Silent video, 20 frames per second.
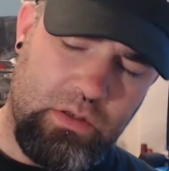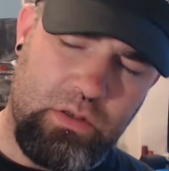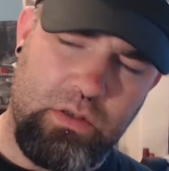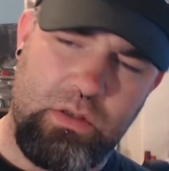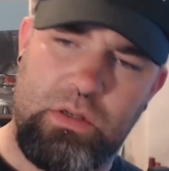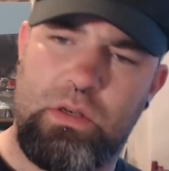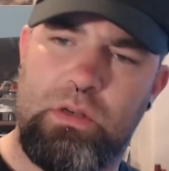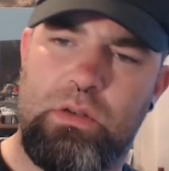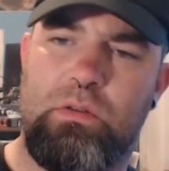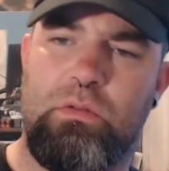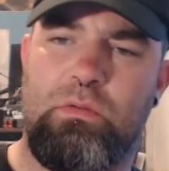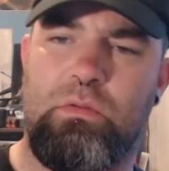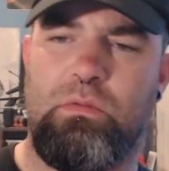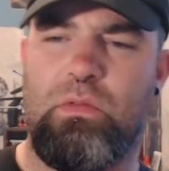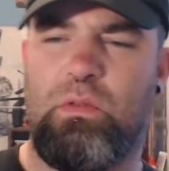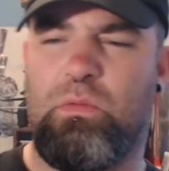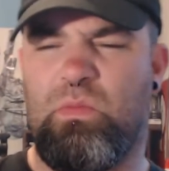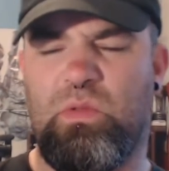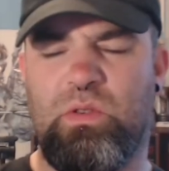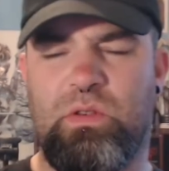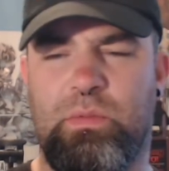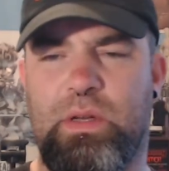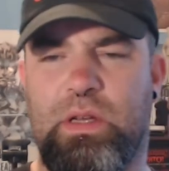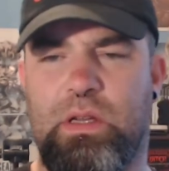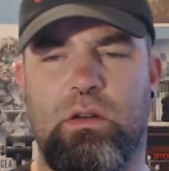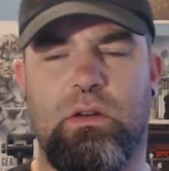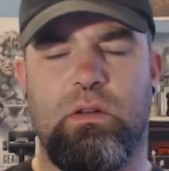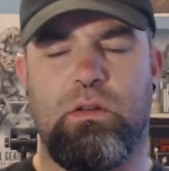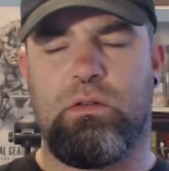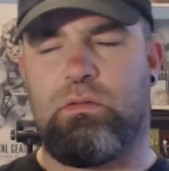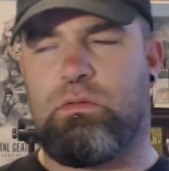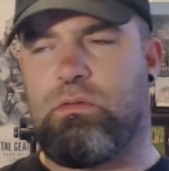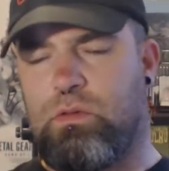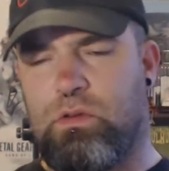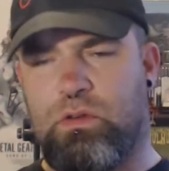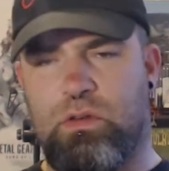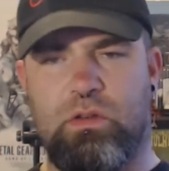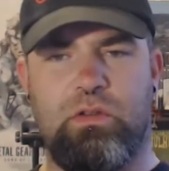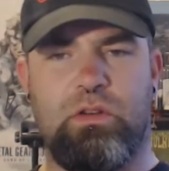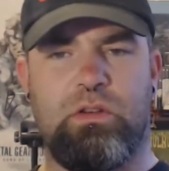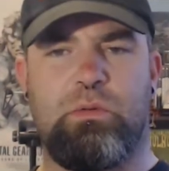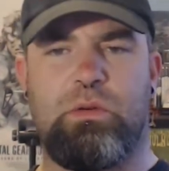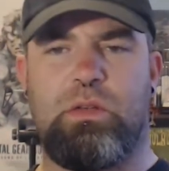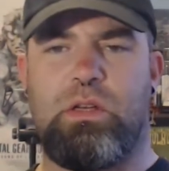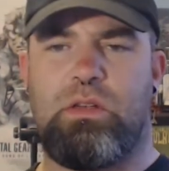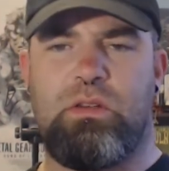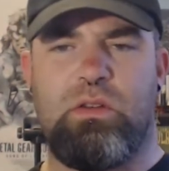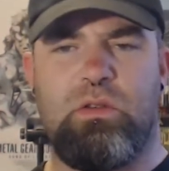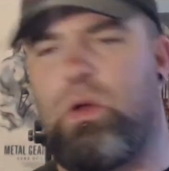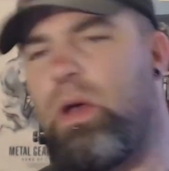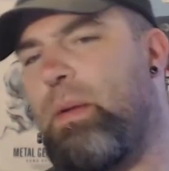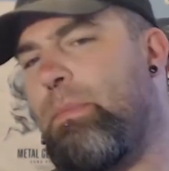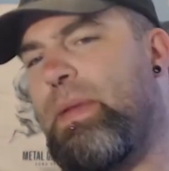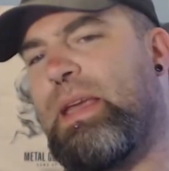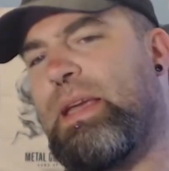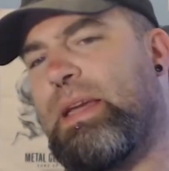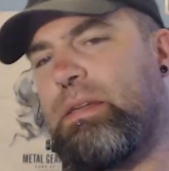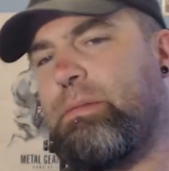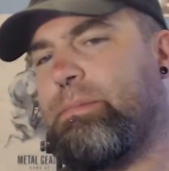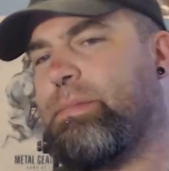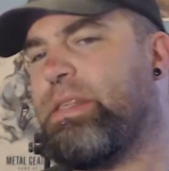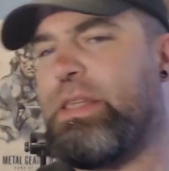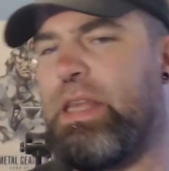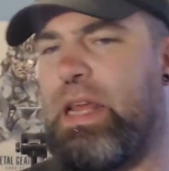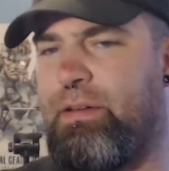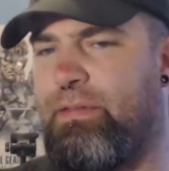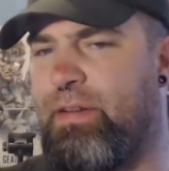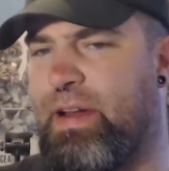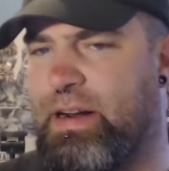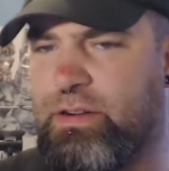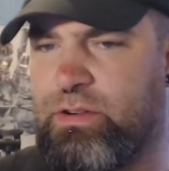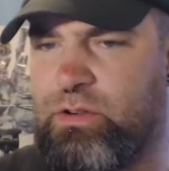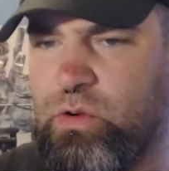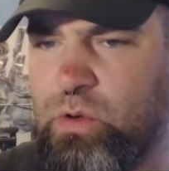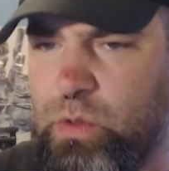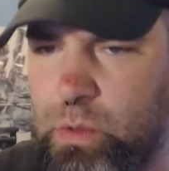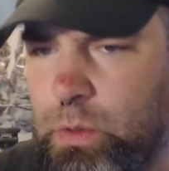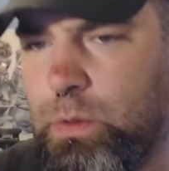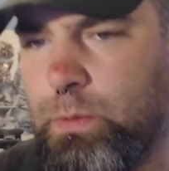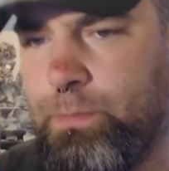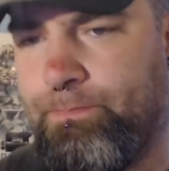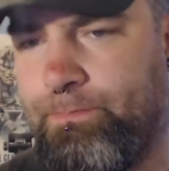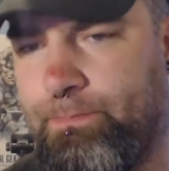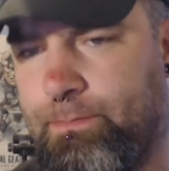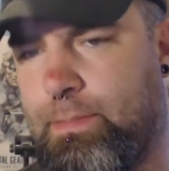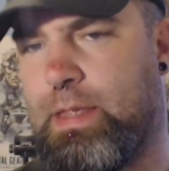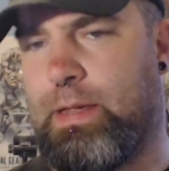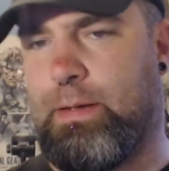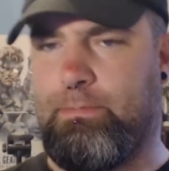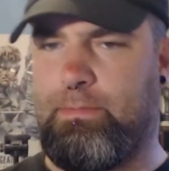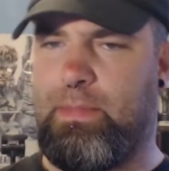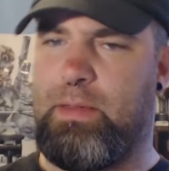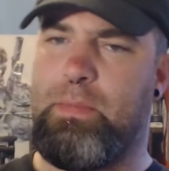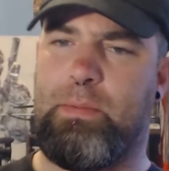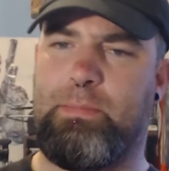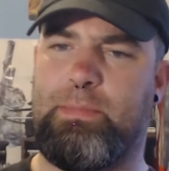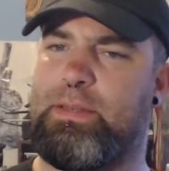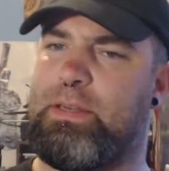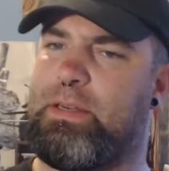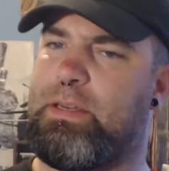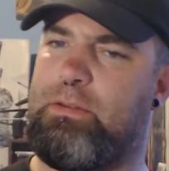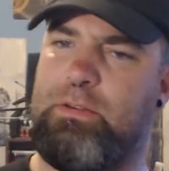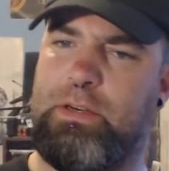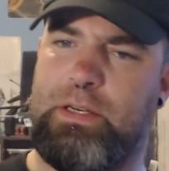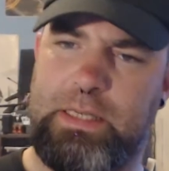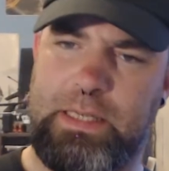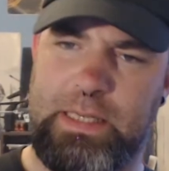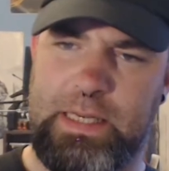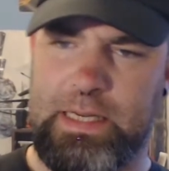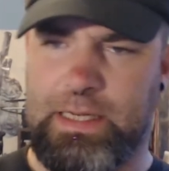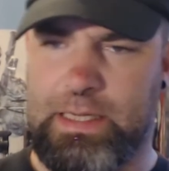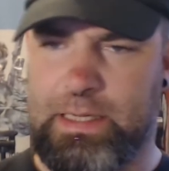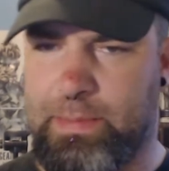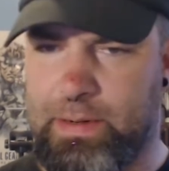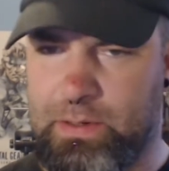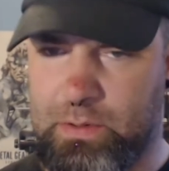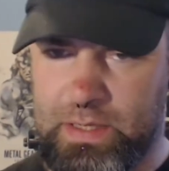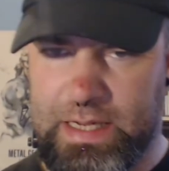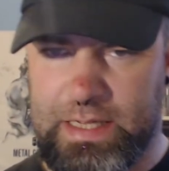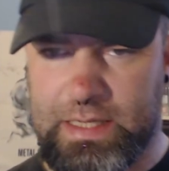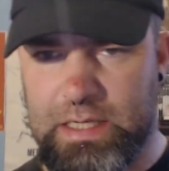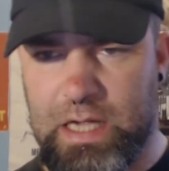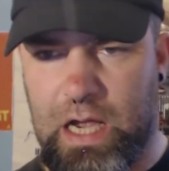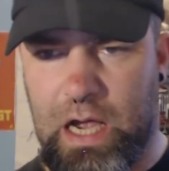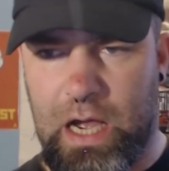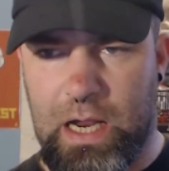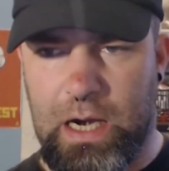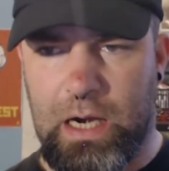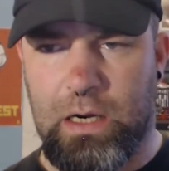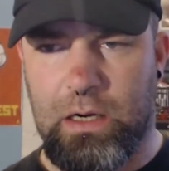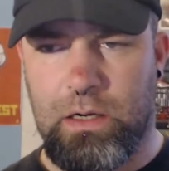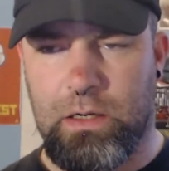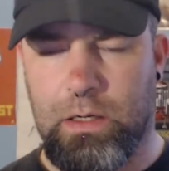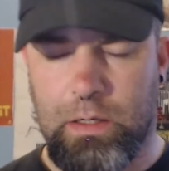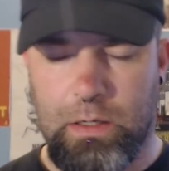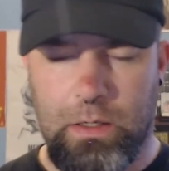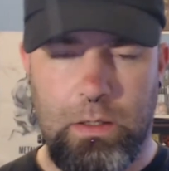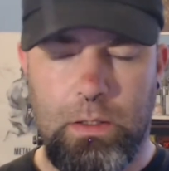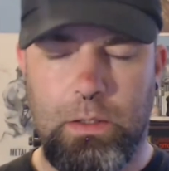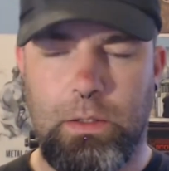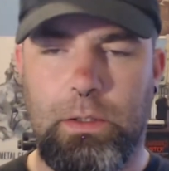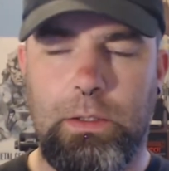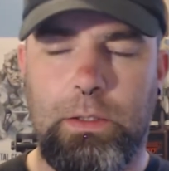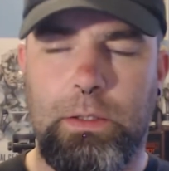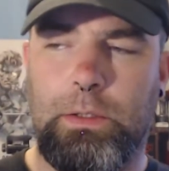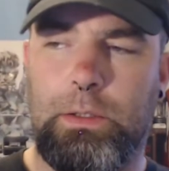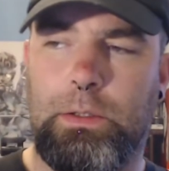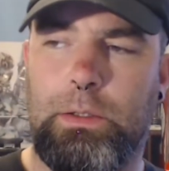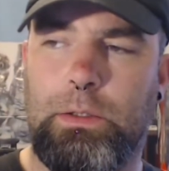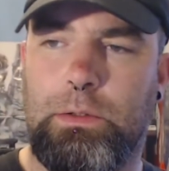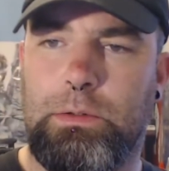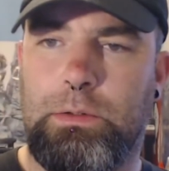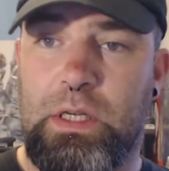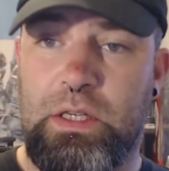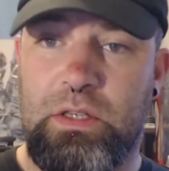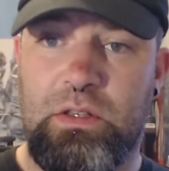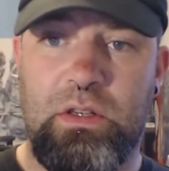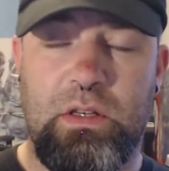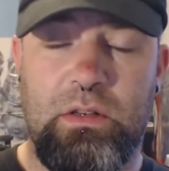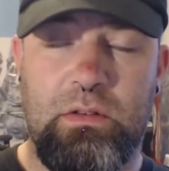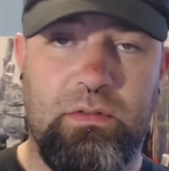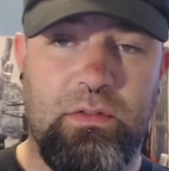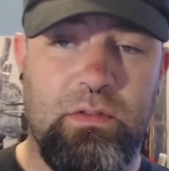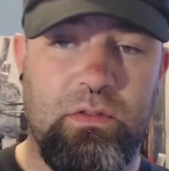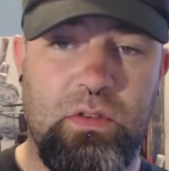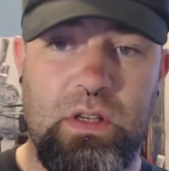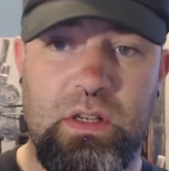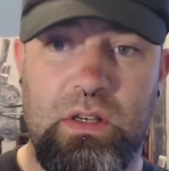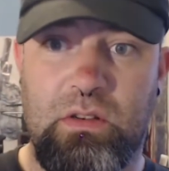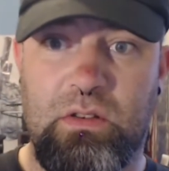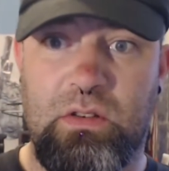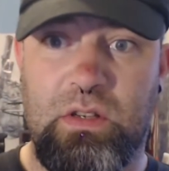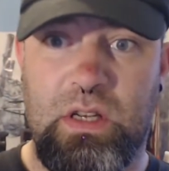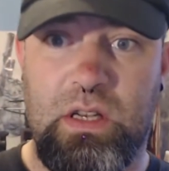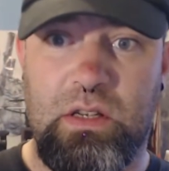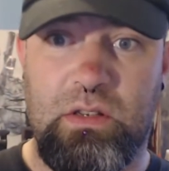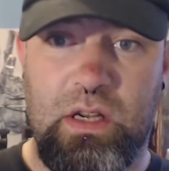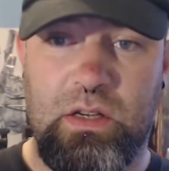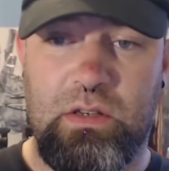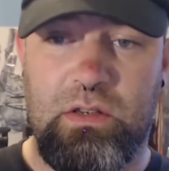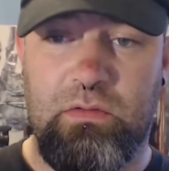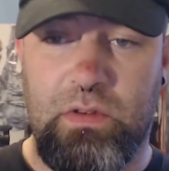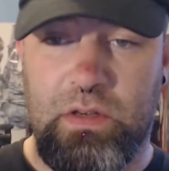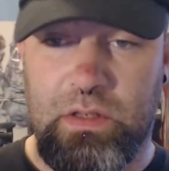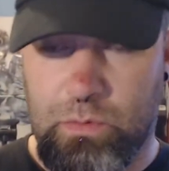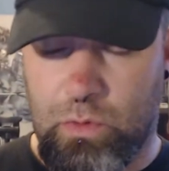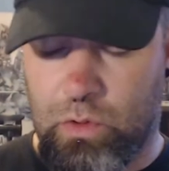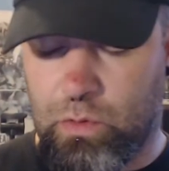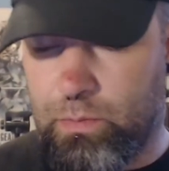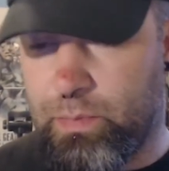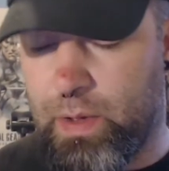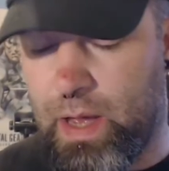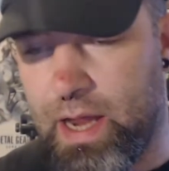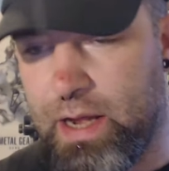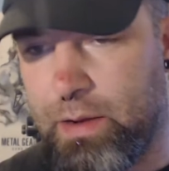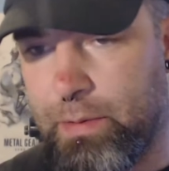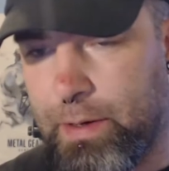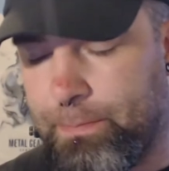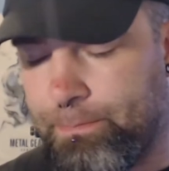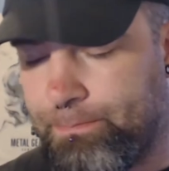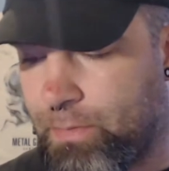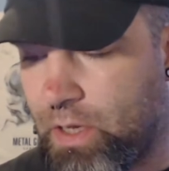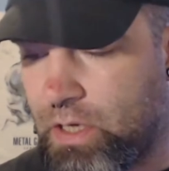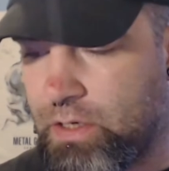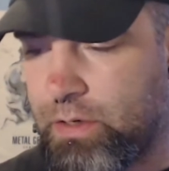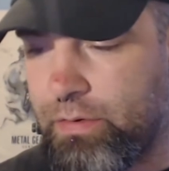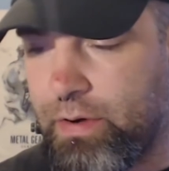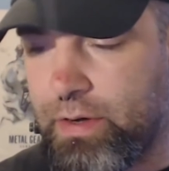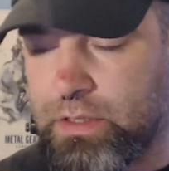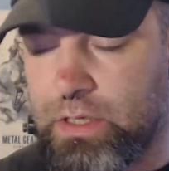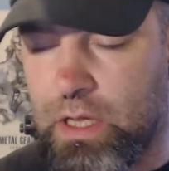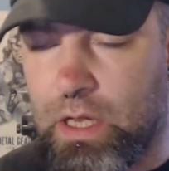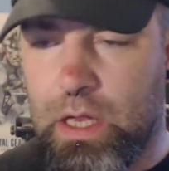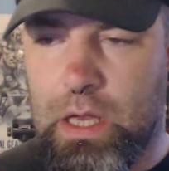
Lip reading: And she goes, well, what do you mean? I was, on your Christmas cake. She goes, I make it myself, Andrew. Your mum's Irish, see, it's about this time. Actually, if you've seen her, she is actually really small. But anyway, I digress.